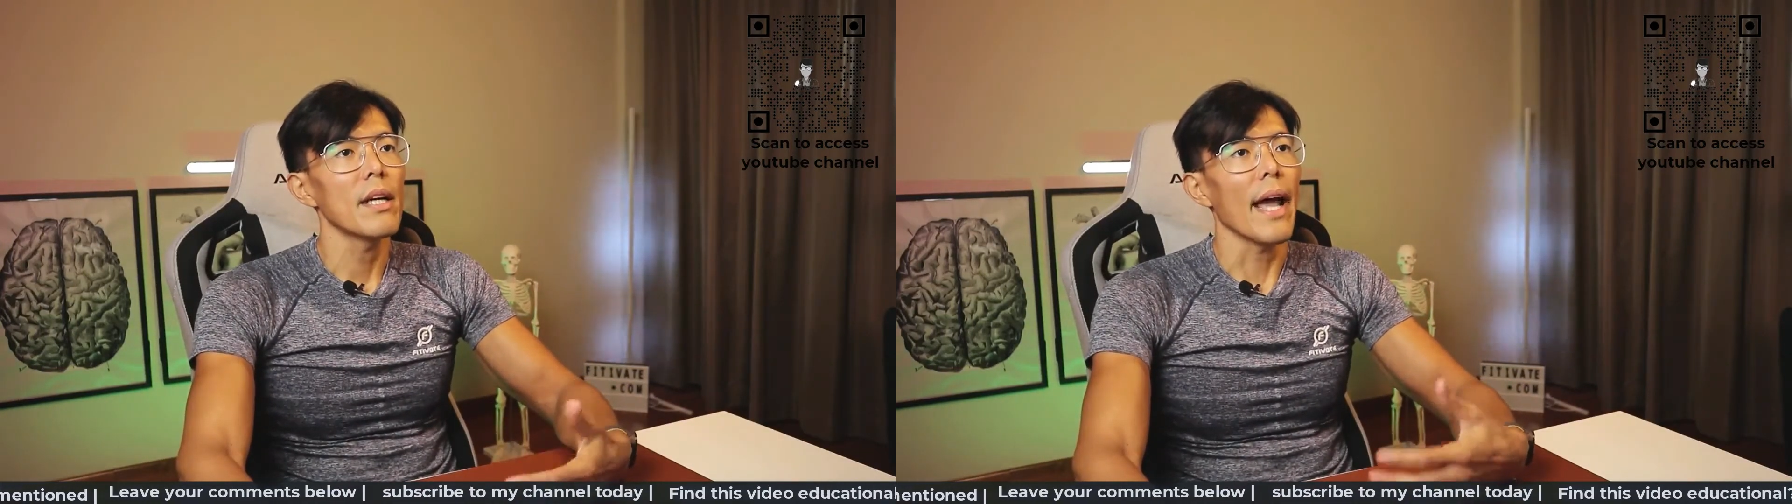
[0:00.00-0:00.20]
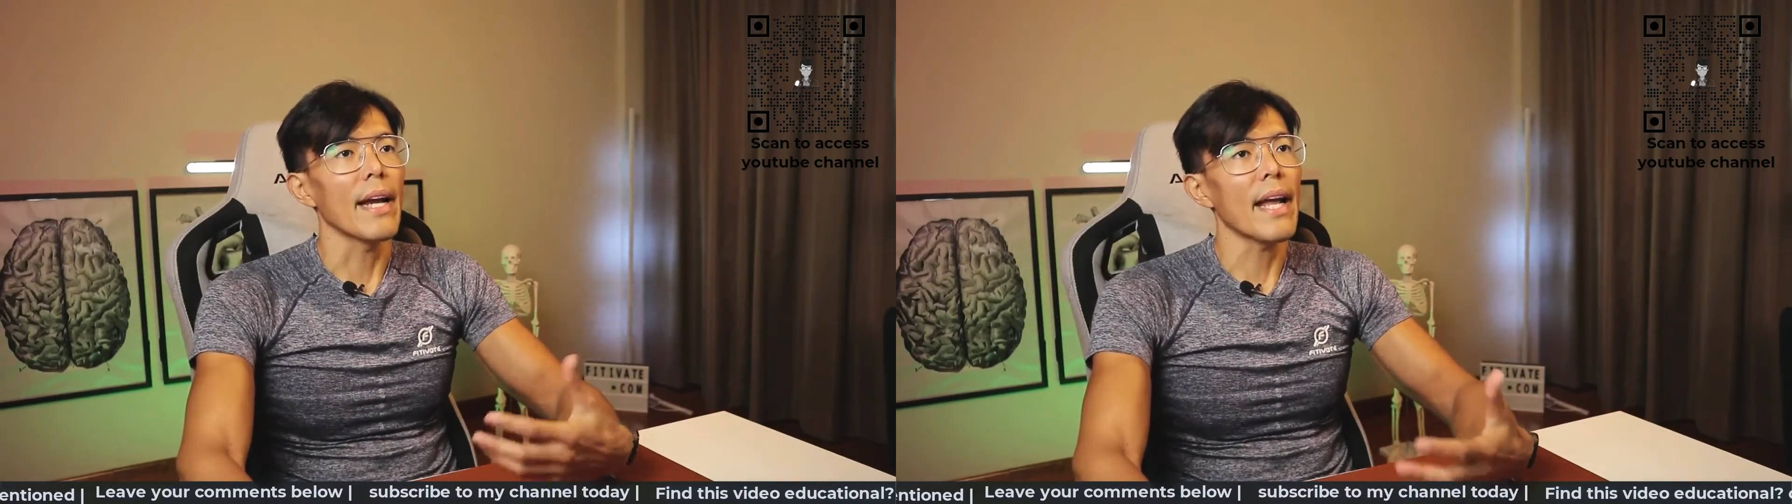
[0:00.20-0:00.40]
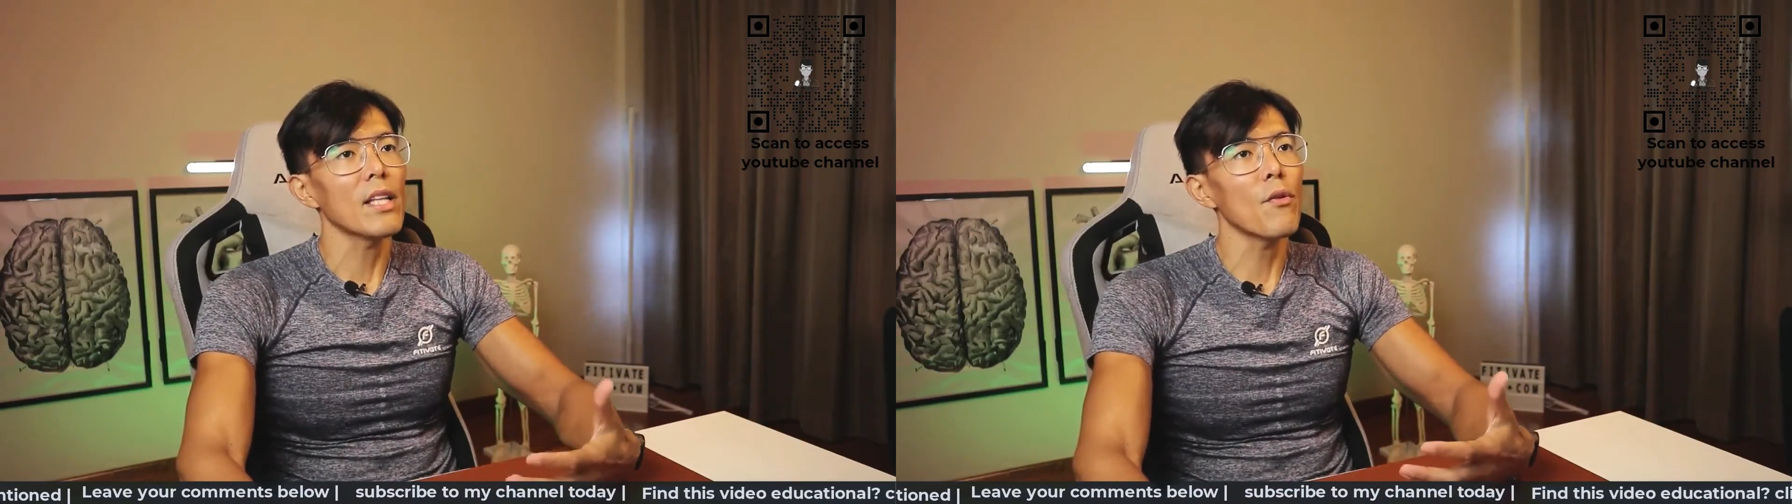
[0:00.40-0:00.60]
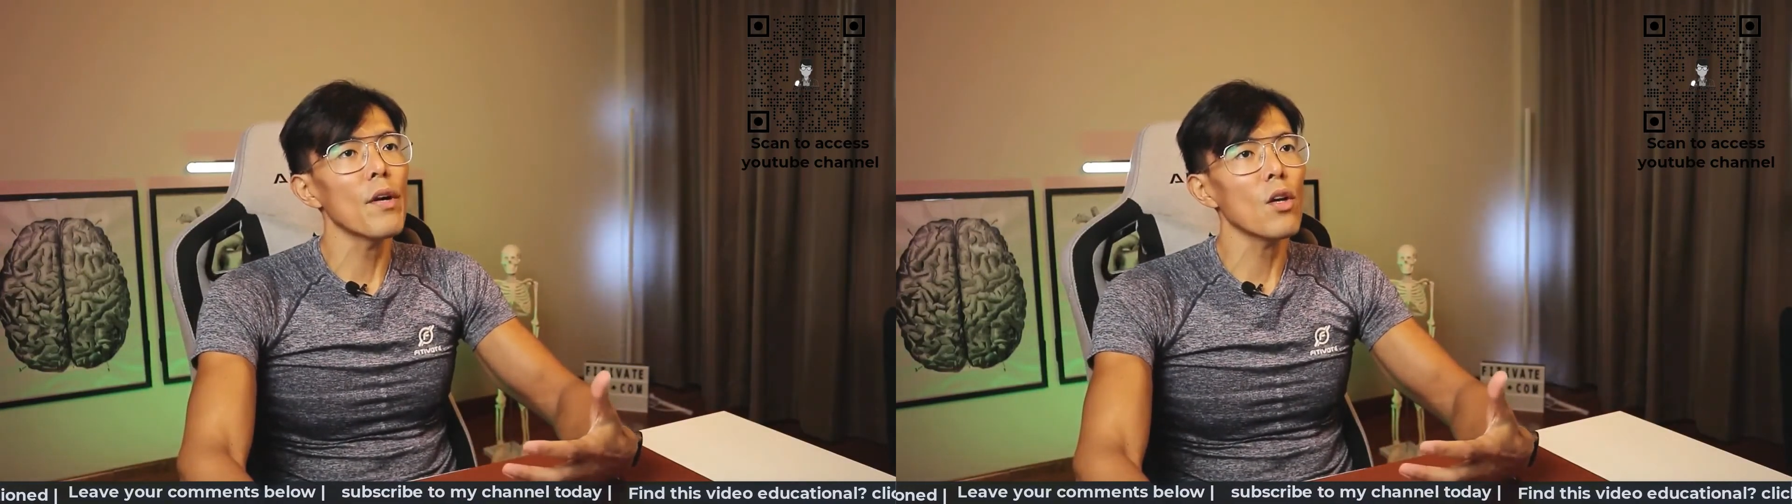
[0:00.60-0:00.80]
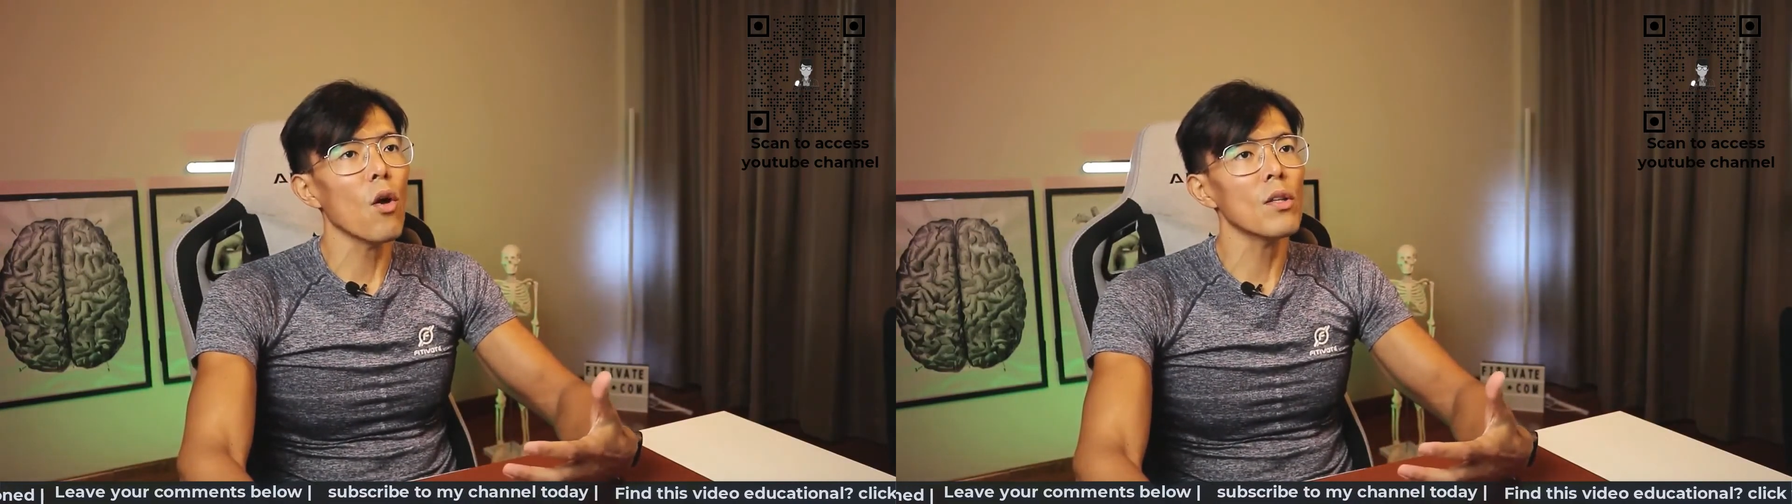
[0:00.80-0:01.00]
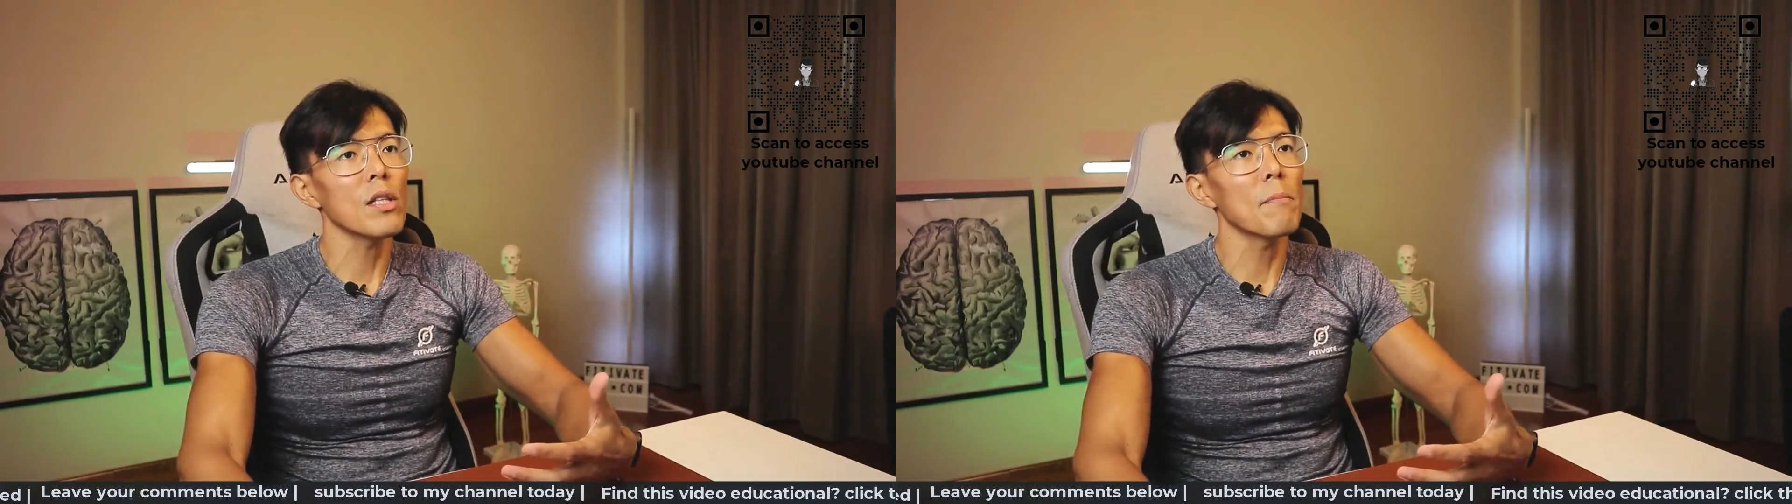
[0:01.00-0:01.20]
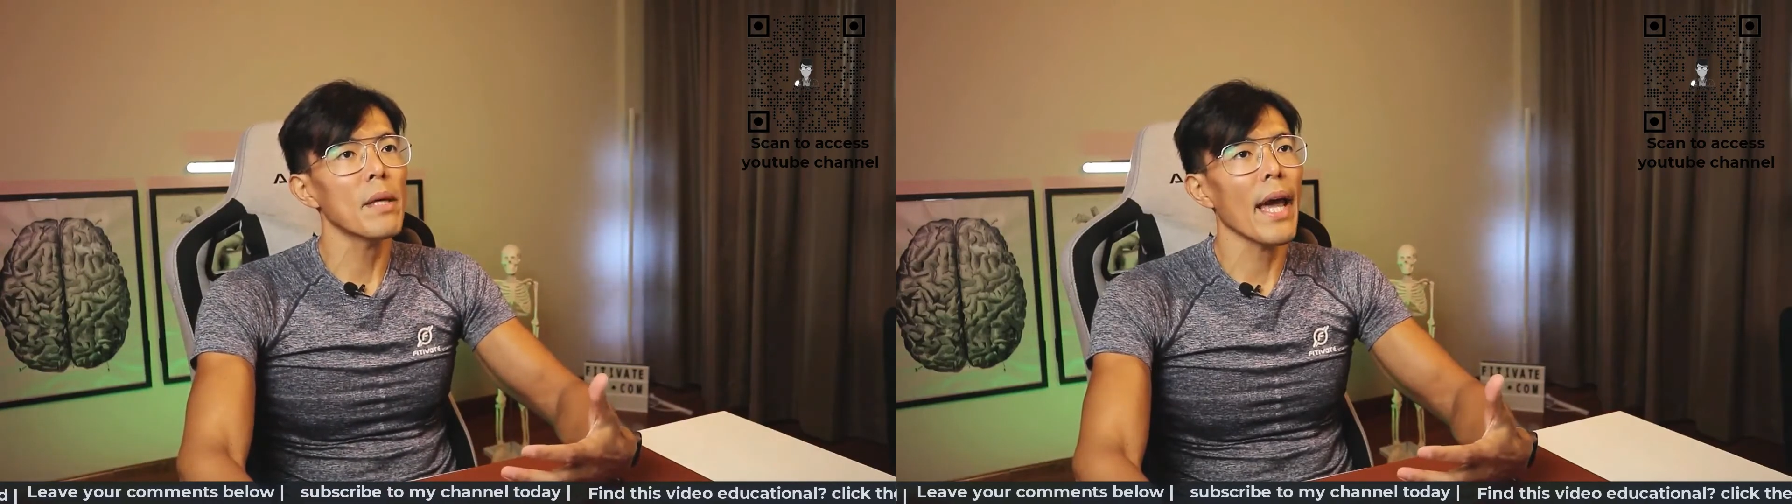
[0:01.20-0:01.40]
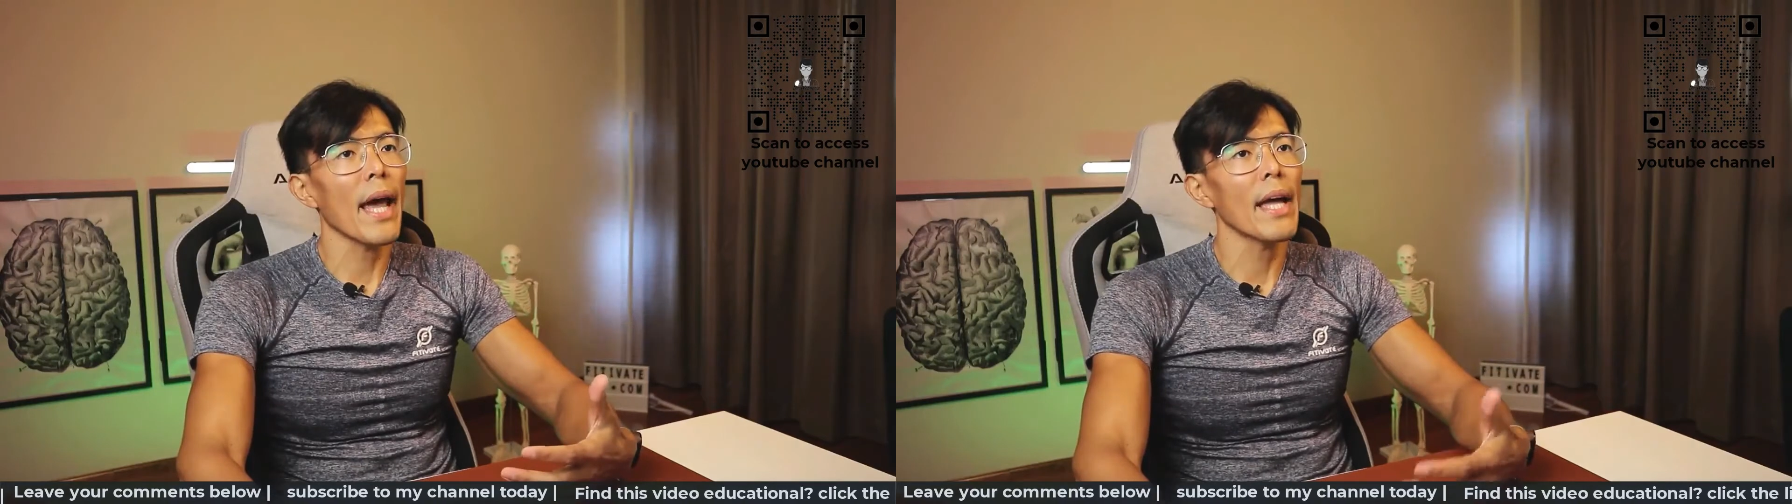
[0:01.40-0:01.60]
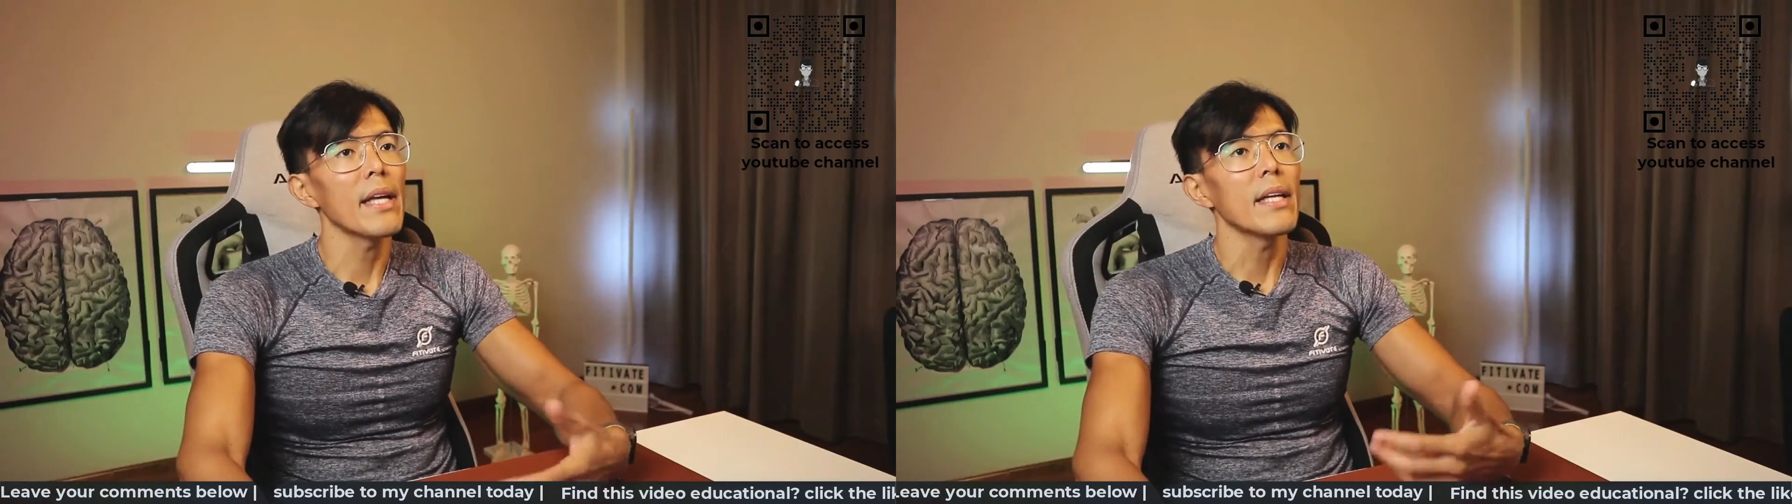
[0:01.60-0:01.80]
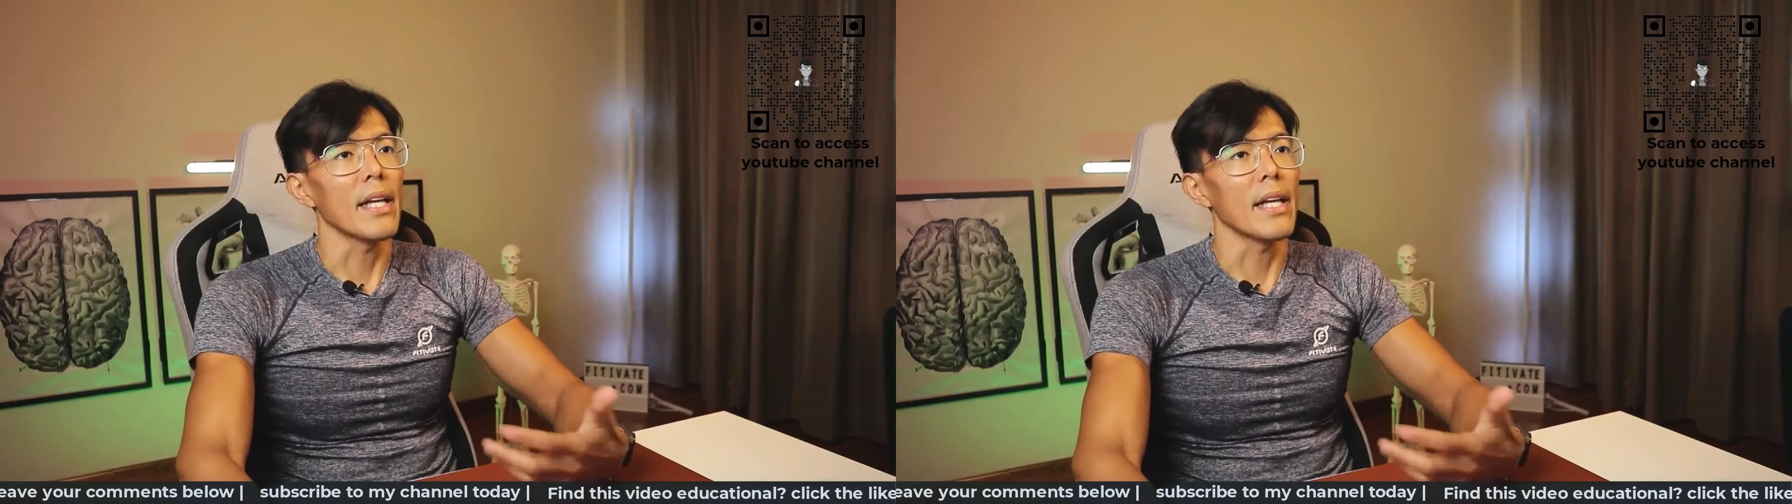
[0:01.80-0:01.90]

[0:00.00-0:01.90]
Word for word: and entering long-term care